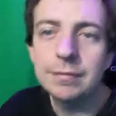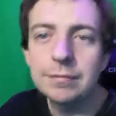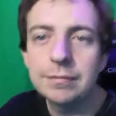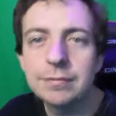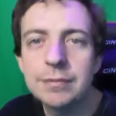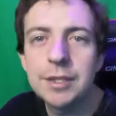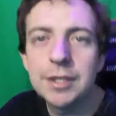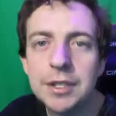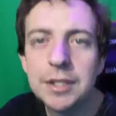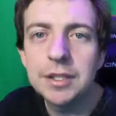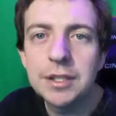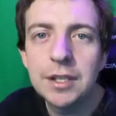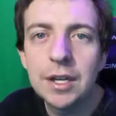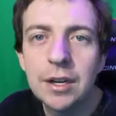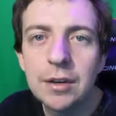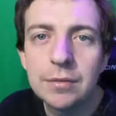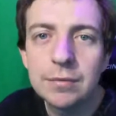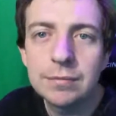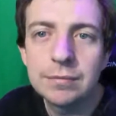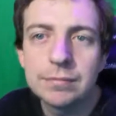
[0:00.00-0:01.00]
there you
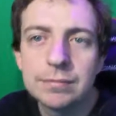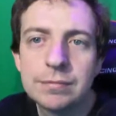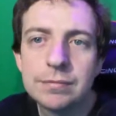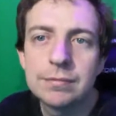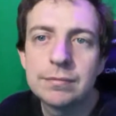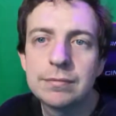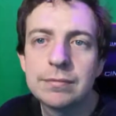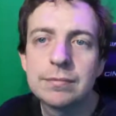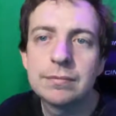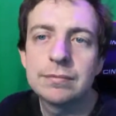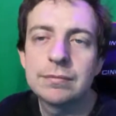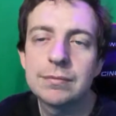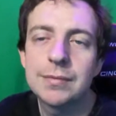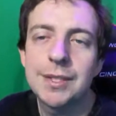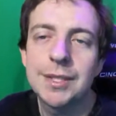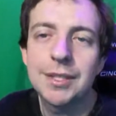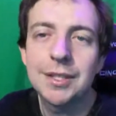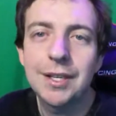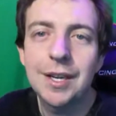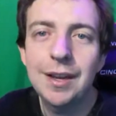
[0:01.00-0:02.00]
go.
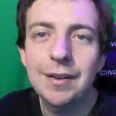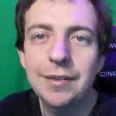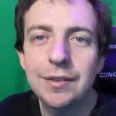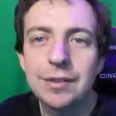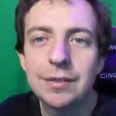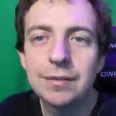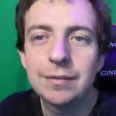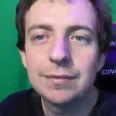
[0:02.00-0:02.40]
There you have it.